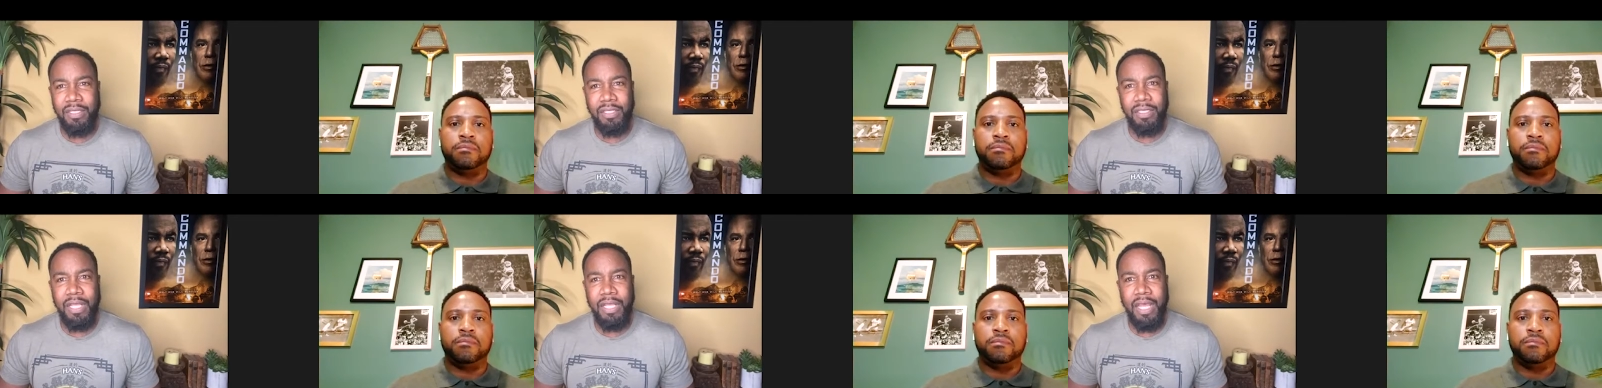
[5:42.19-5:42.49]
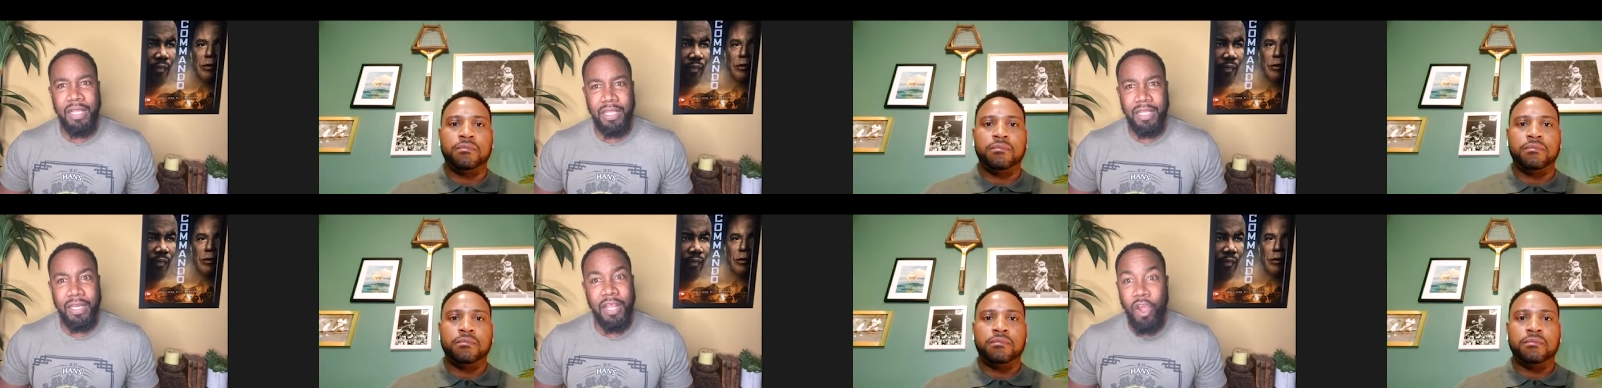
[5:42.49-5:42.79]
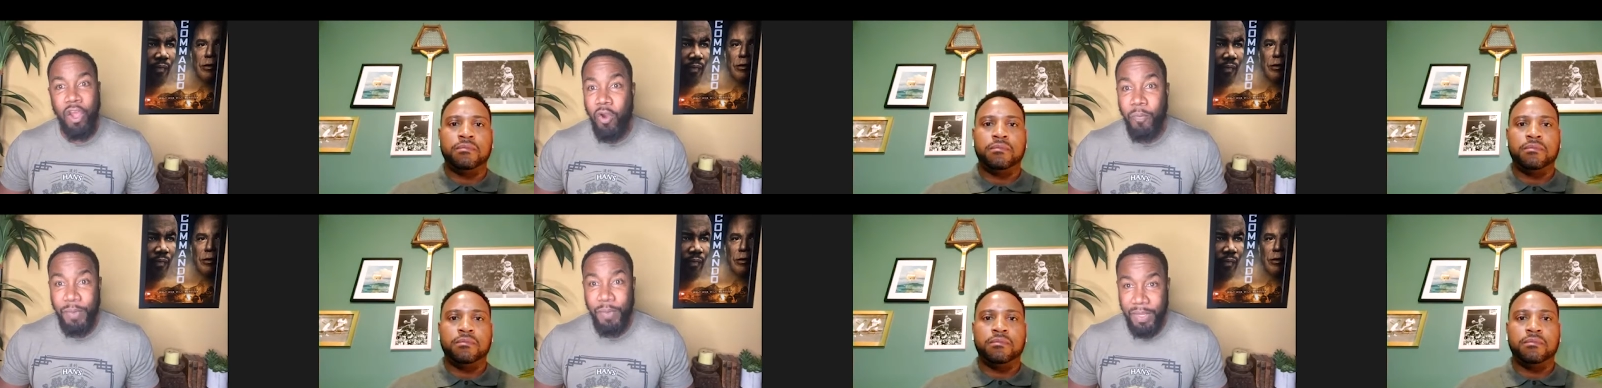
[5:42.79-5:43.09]
Speaker 1: that can
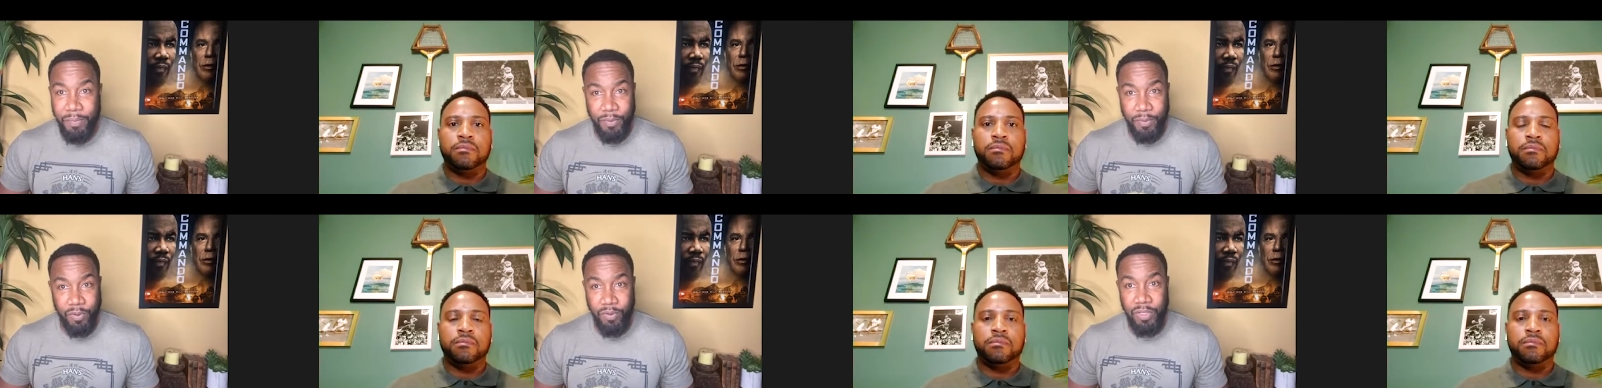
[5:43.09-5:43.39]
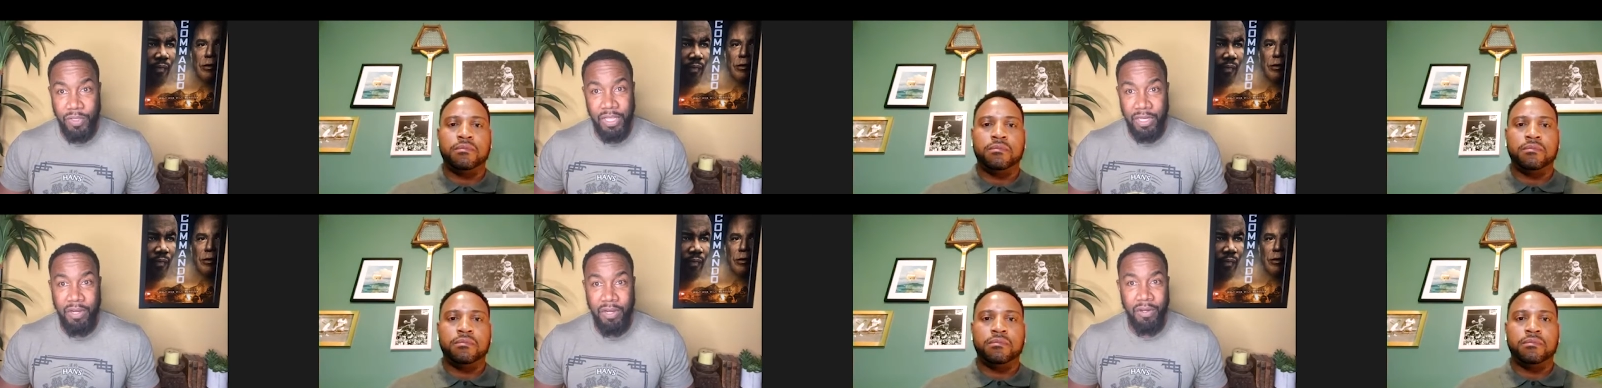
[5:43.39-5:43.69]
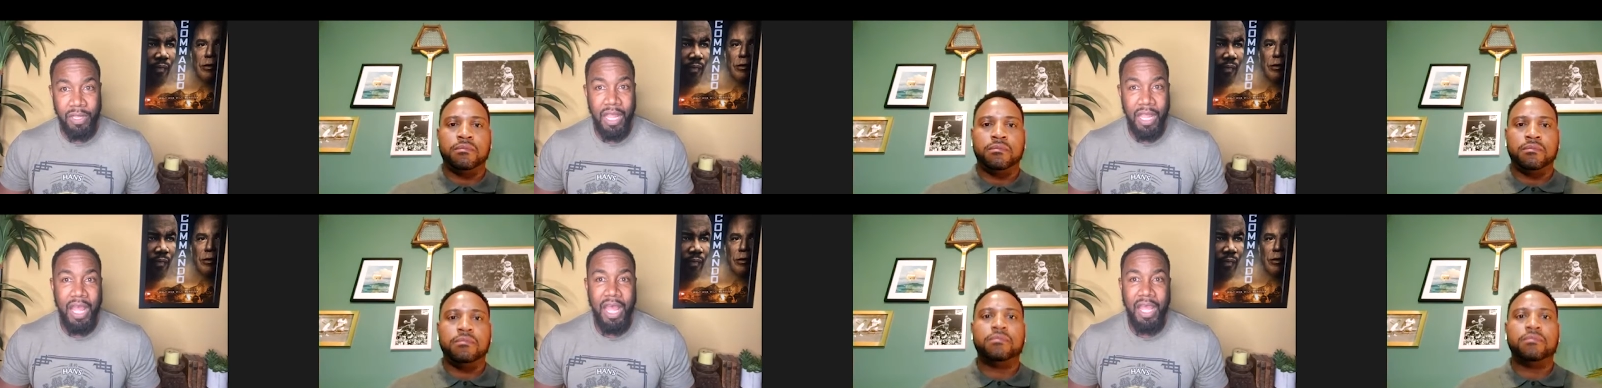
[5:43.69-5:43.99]
help people in their
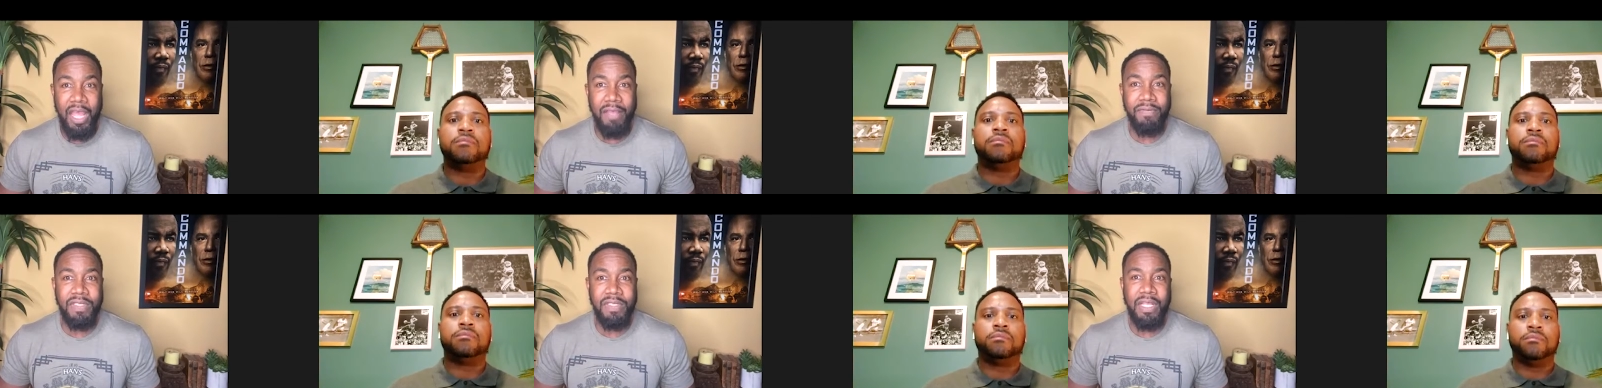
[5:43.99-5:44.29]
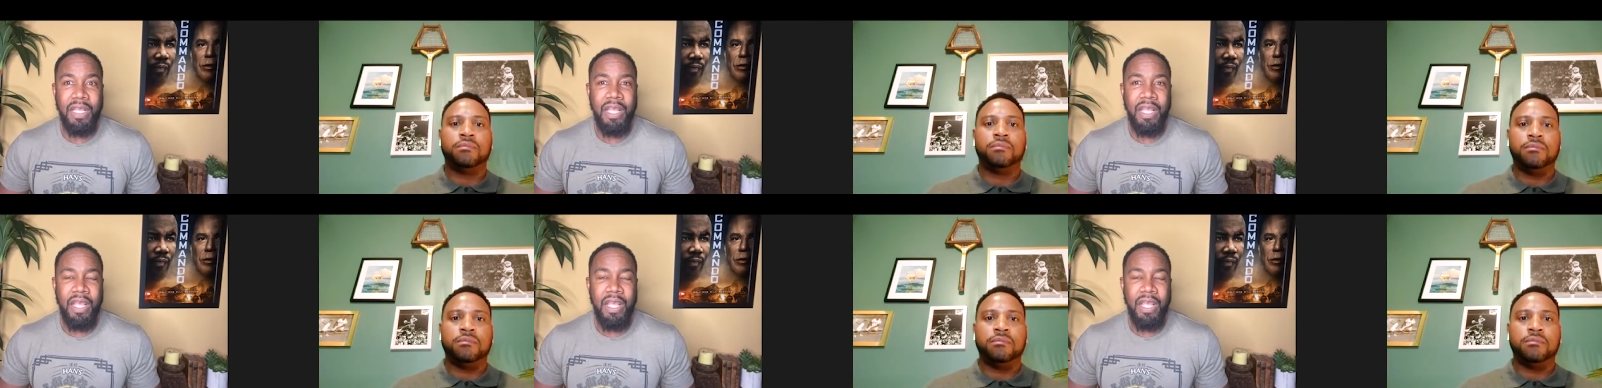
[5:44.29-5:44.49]
lives.